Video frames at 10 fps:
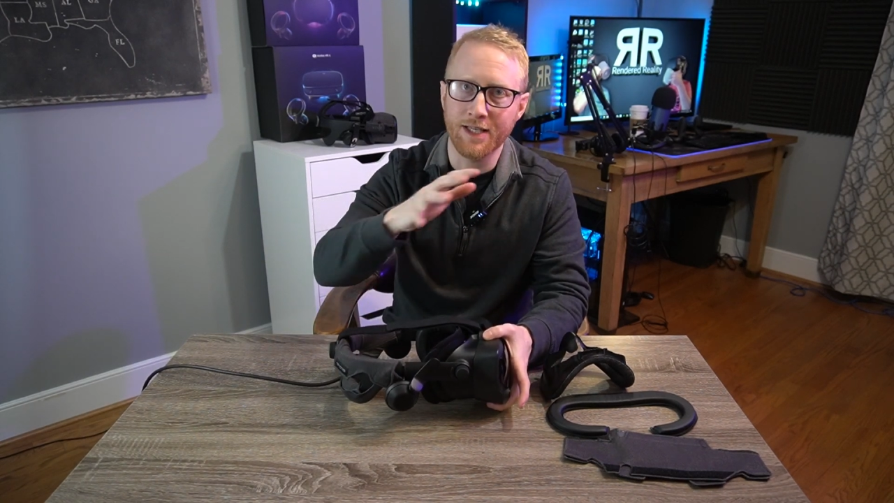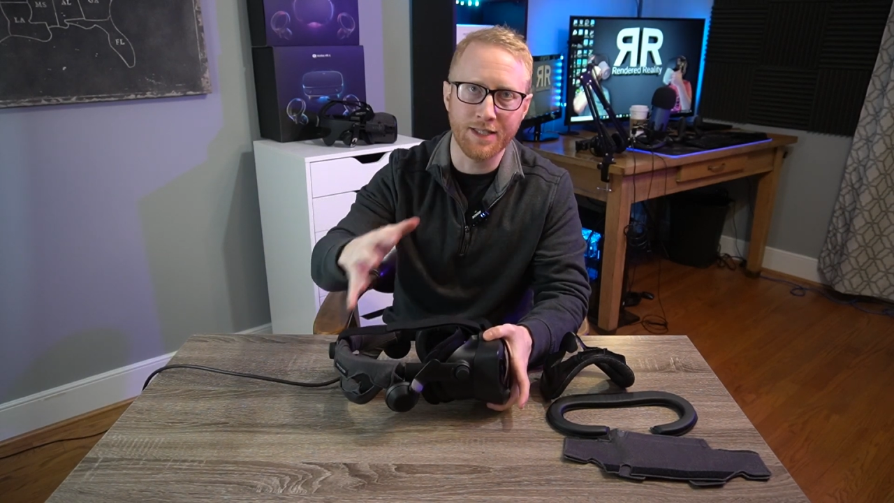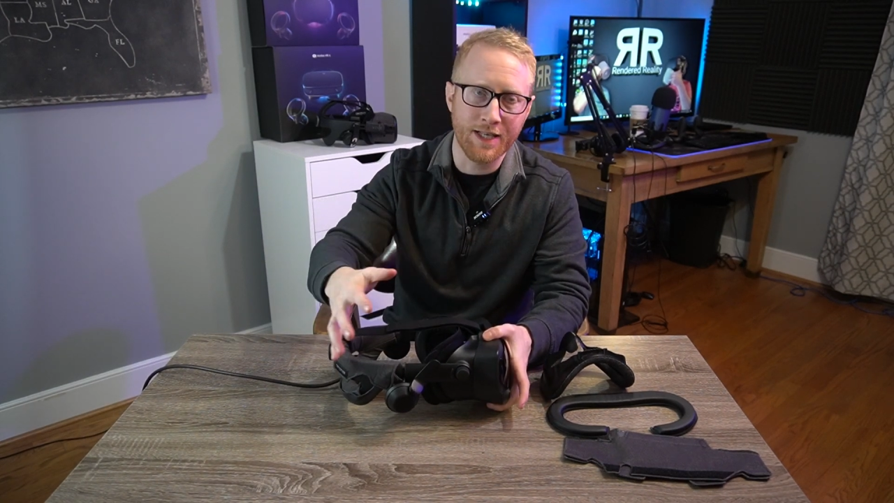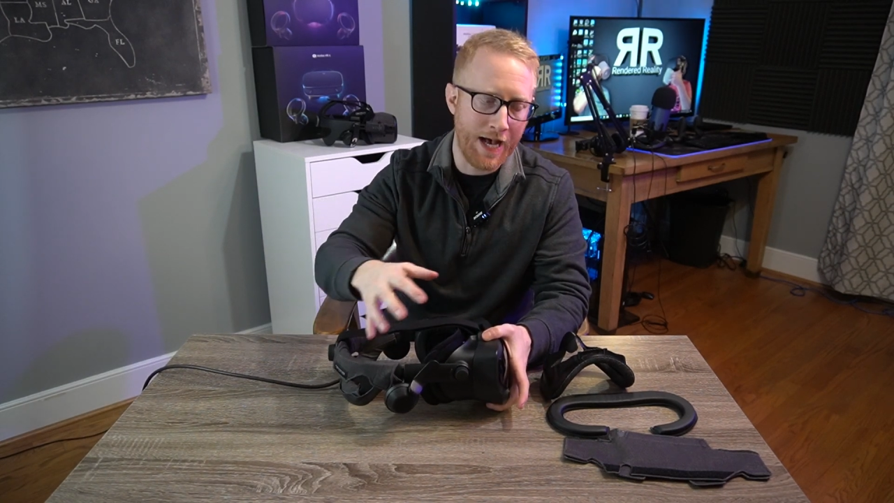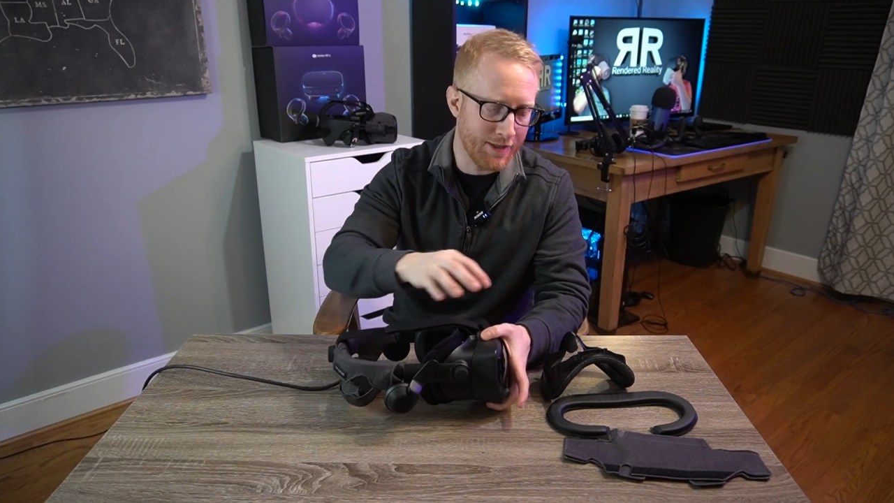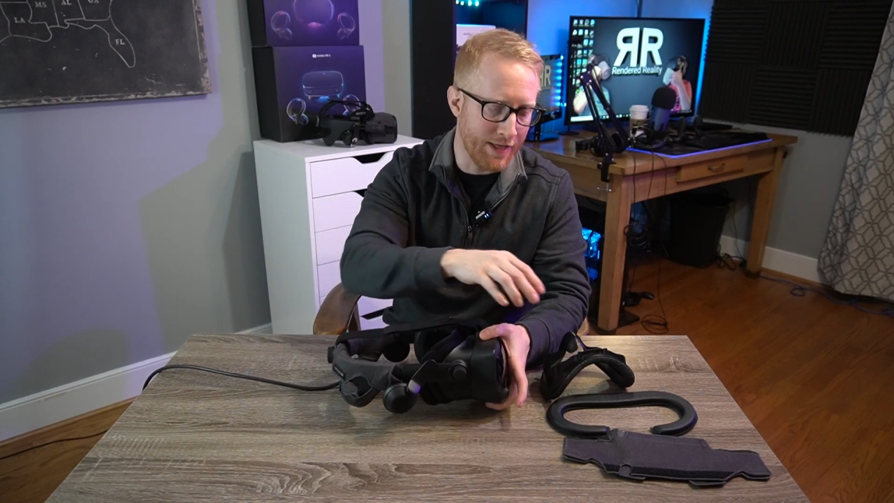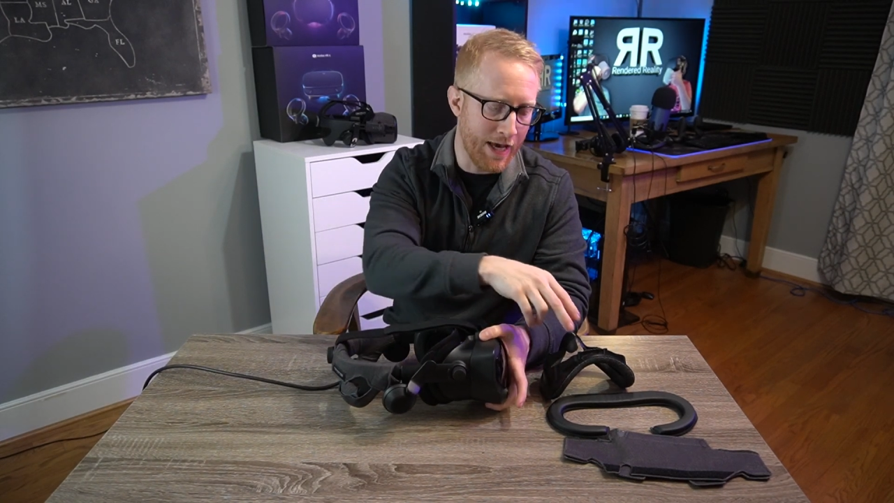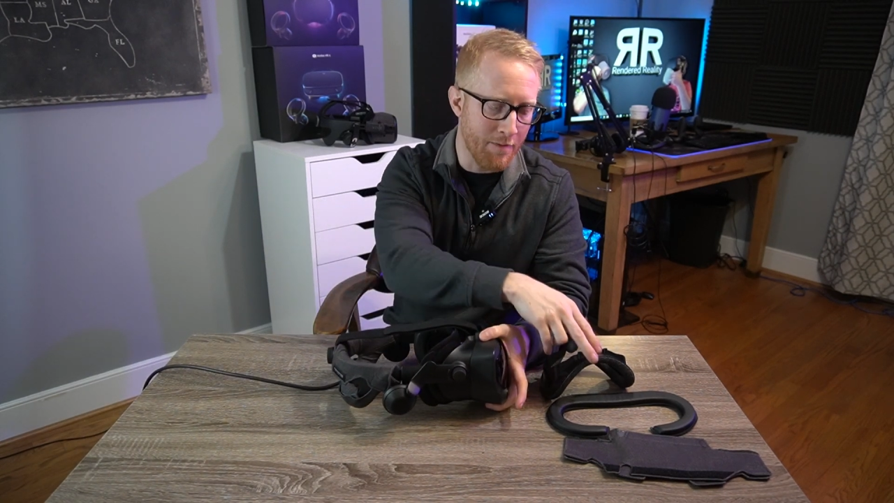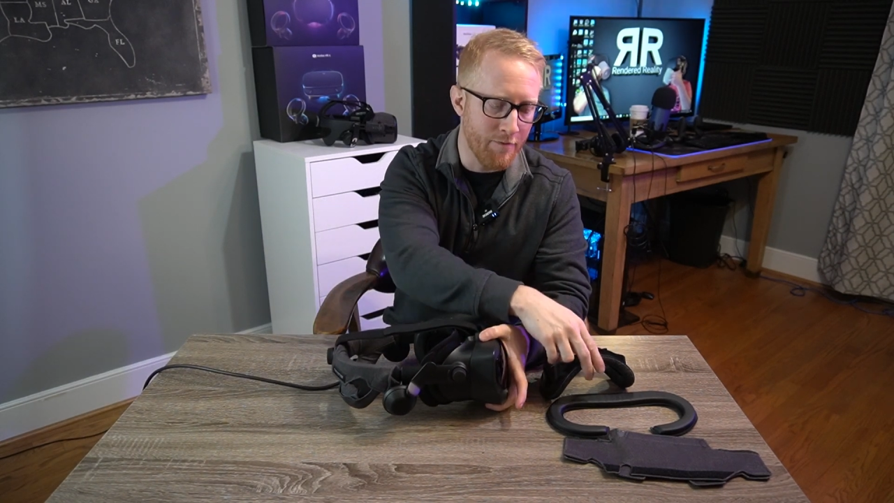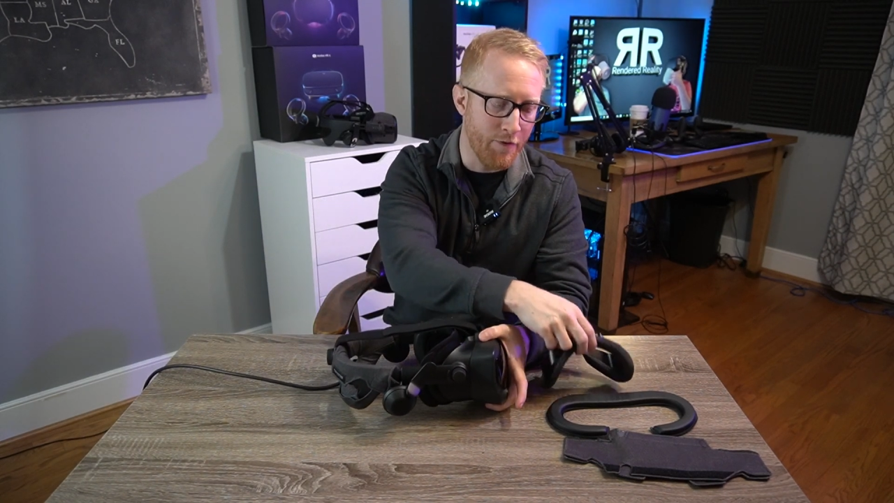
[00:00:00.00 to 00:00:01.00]
exact
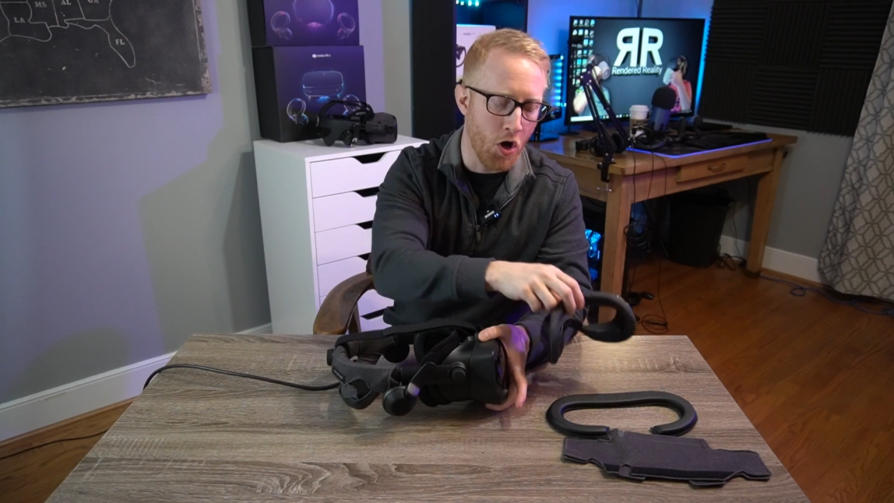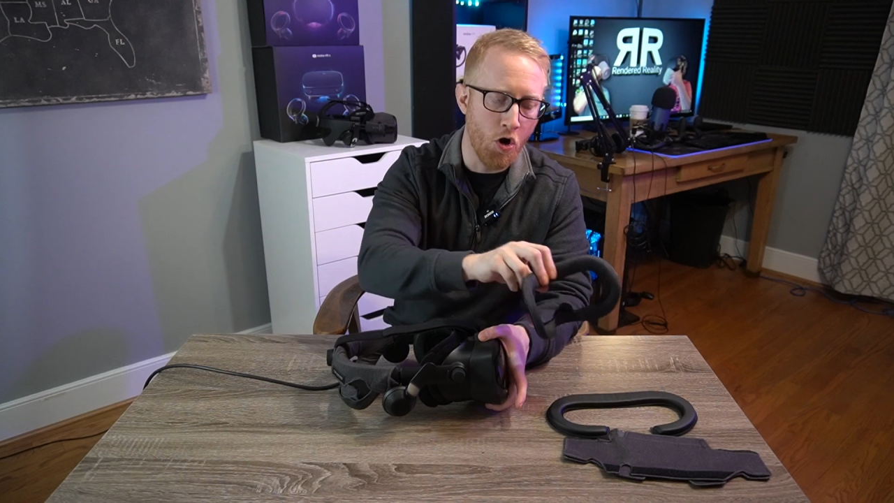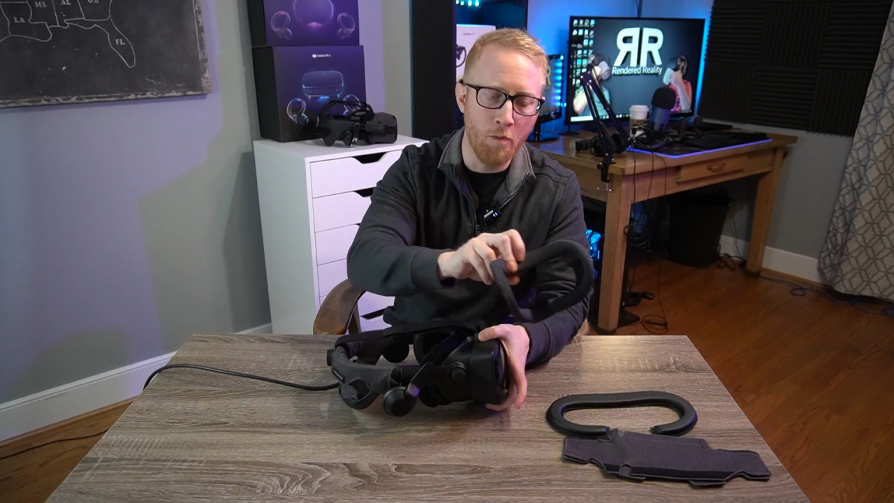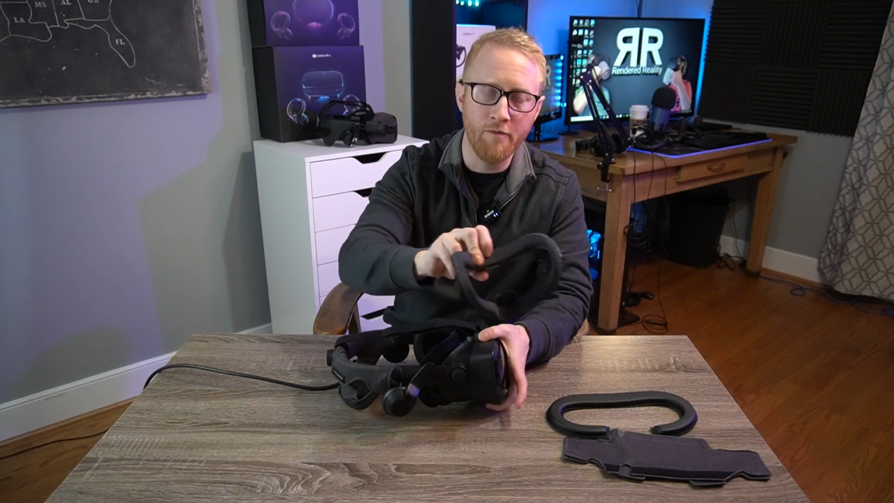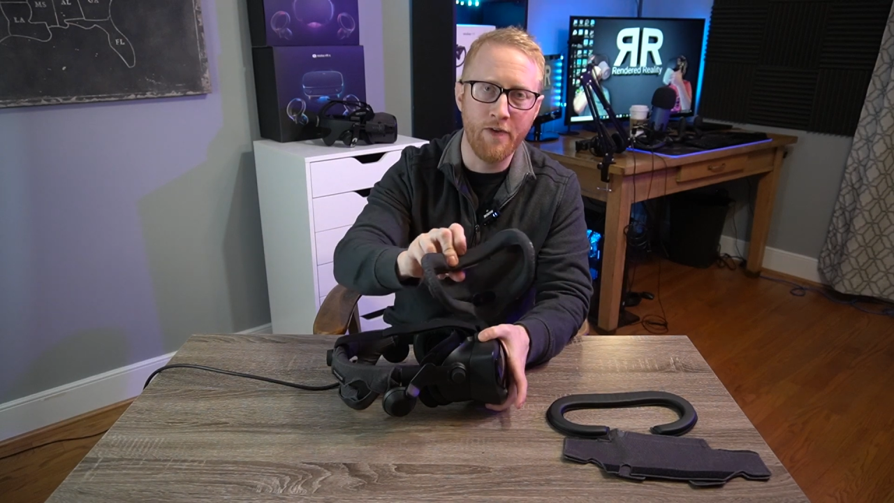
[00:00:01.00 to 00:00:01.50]
same foam